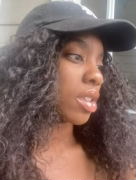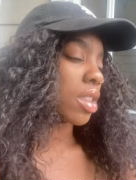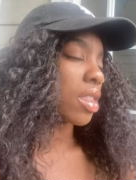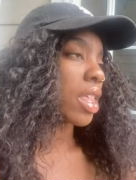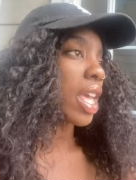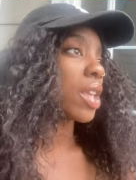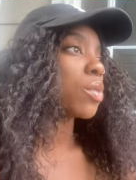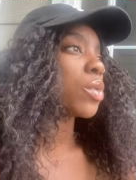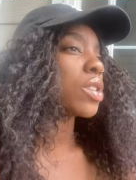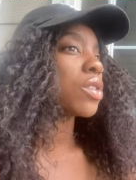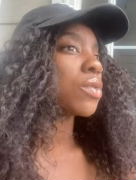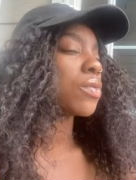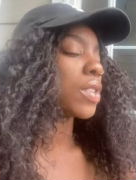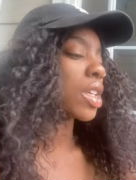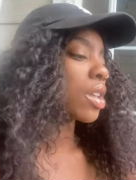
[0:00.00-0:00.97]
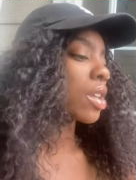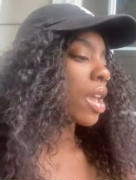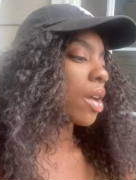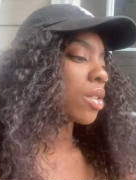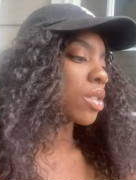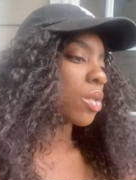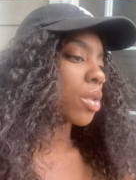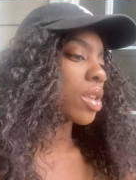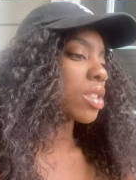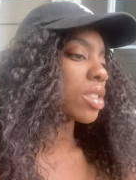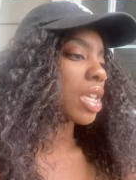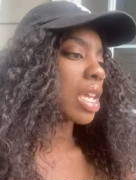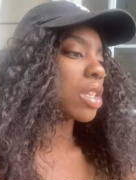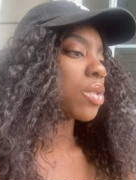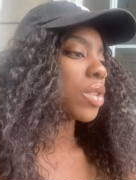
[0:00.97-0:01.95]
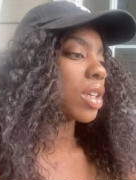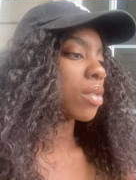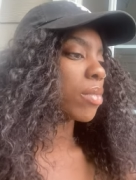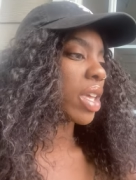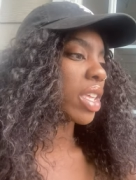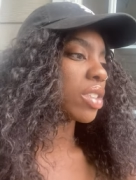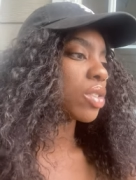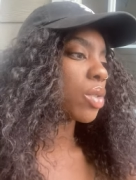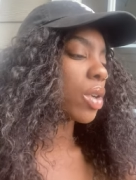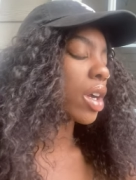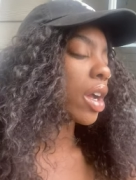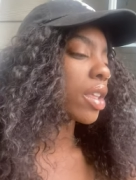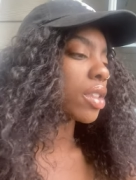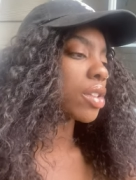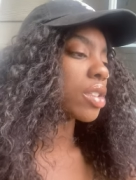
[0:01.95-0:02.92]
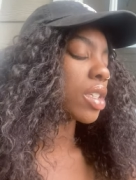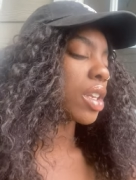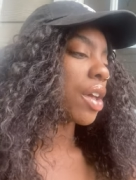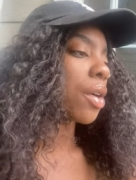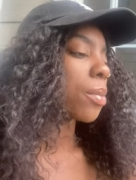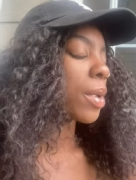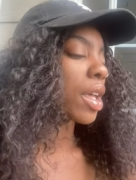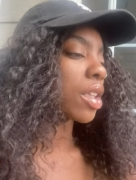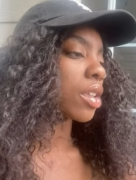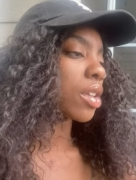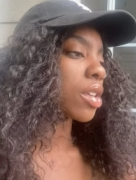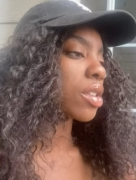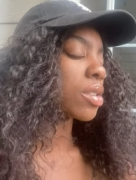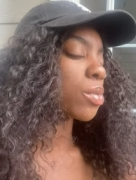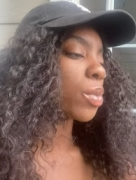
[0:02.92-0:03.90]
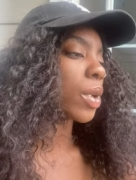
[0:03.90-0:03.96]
then, when you figured out yours, then you can mentor others and help others.